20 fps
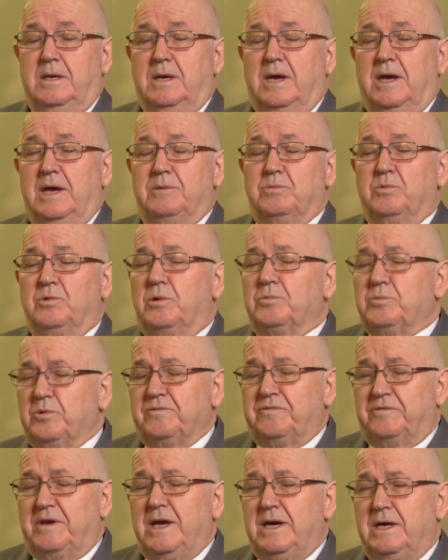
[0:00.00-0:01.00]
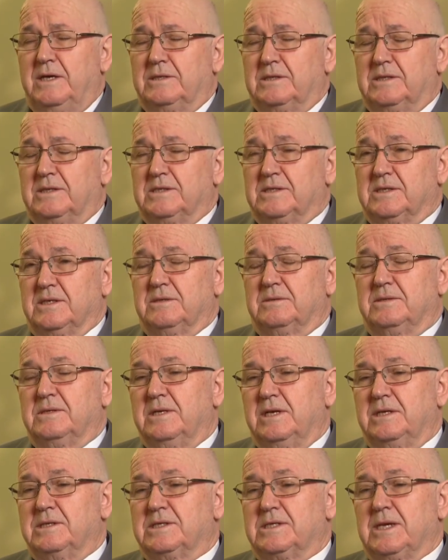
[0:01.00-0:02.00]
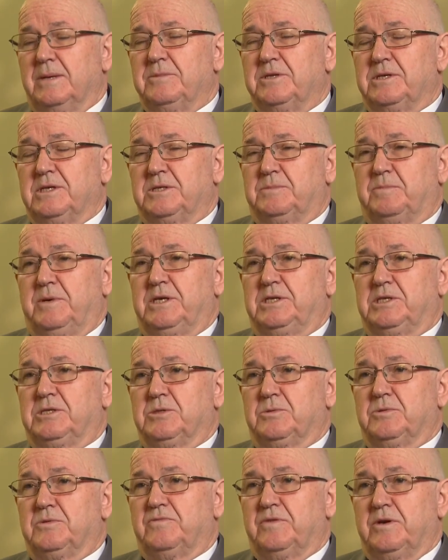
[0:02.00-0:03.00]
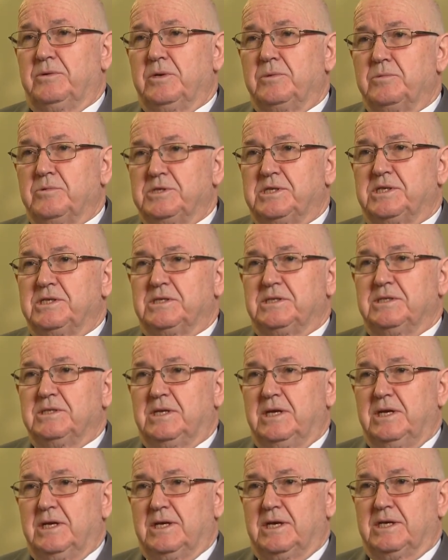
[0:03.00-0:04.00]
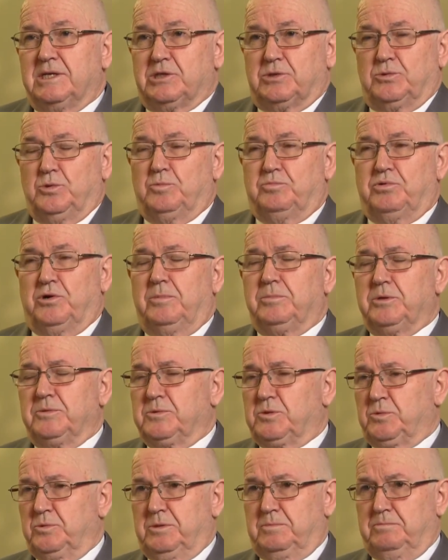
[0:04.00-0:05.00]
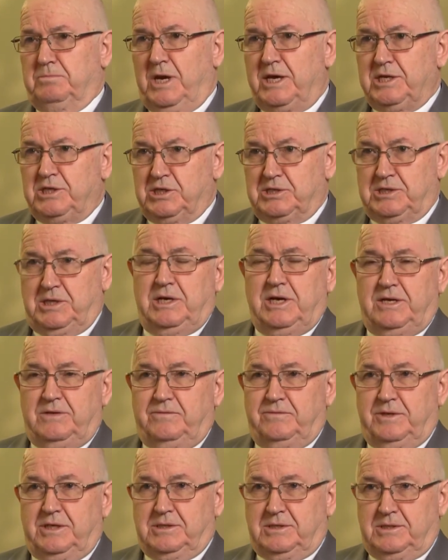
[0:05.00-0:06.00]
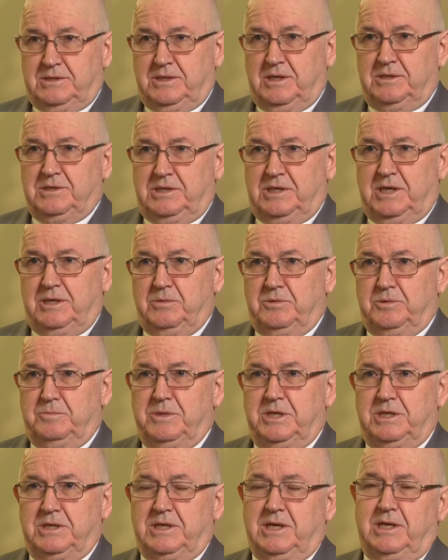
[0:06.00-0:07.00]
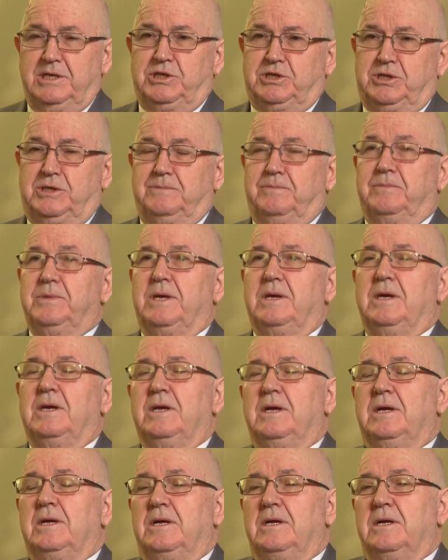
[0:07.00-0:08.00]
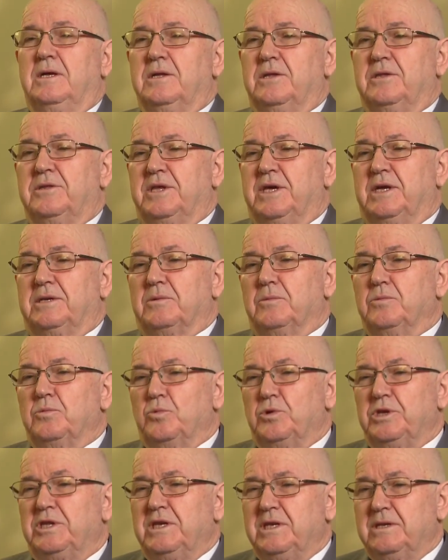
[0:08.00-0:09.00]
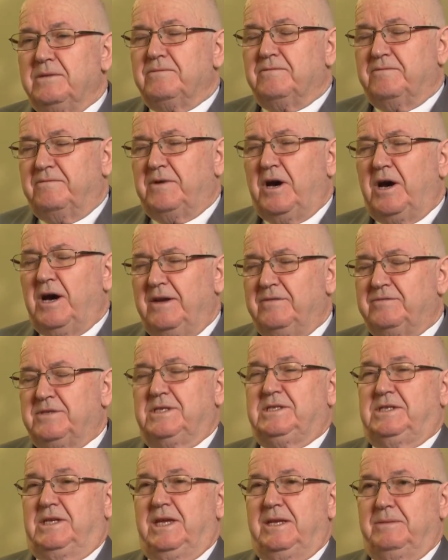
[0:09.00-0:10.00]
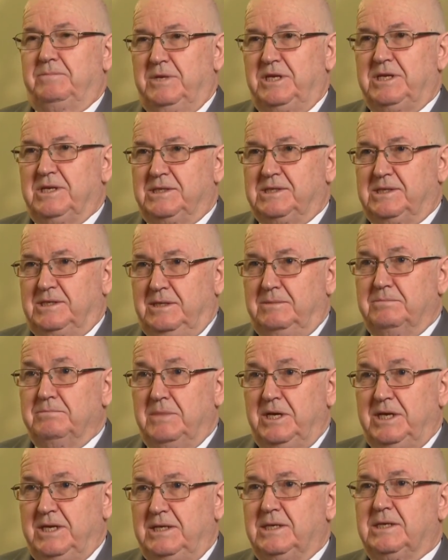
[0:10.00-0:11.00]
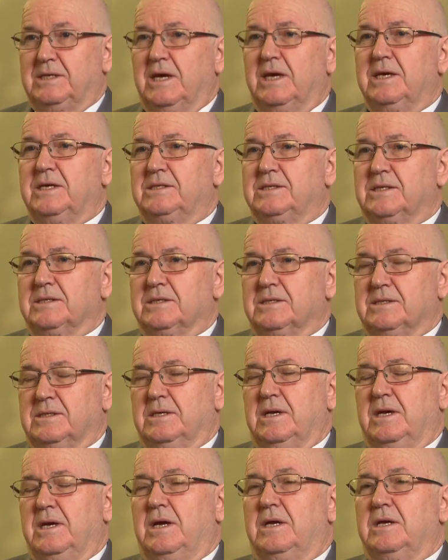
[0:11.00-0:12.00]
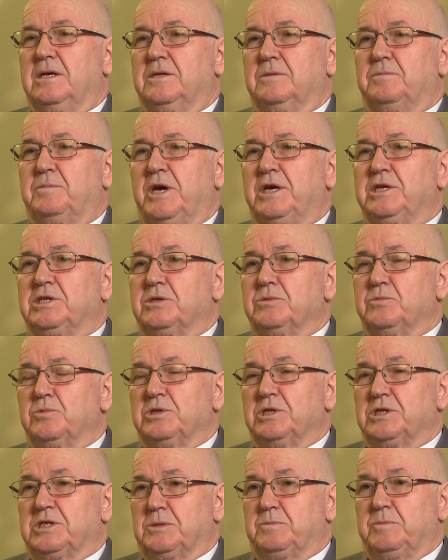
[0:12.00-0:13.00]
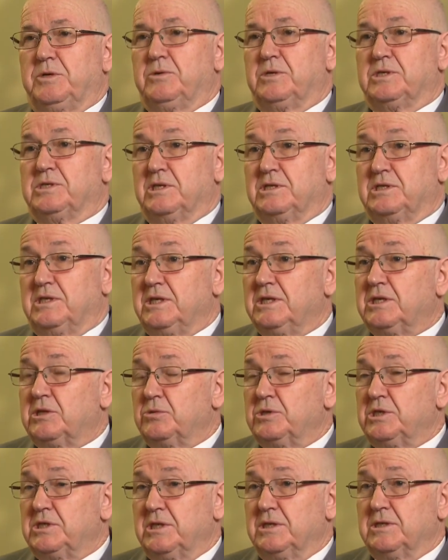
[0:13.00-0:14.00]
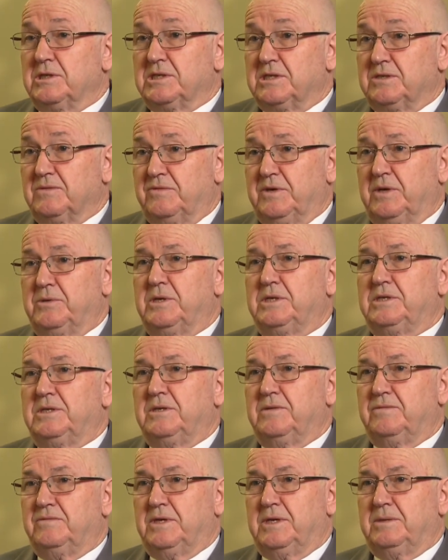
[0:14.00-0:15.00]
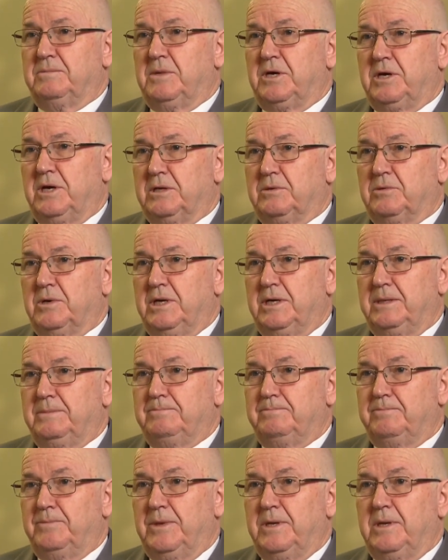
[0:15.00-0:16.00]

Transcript: And what we've found is that in some of these patients with very resistant headaches or problems with major side effects associated with medication, that within 5 to 10 minutes in many cases, the patient will experience a decrease in the severity of their migraine.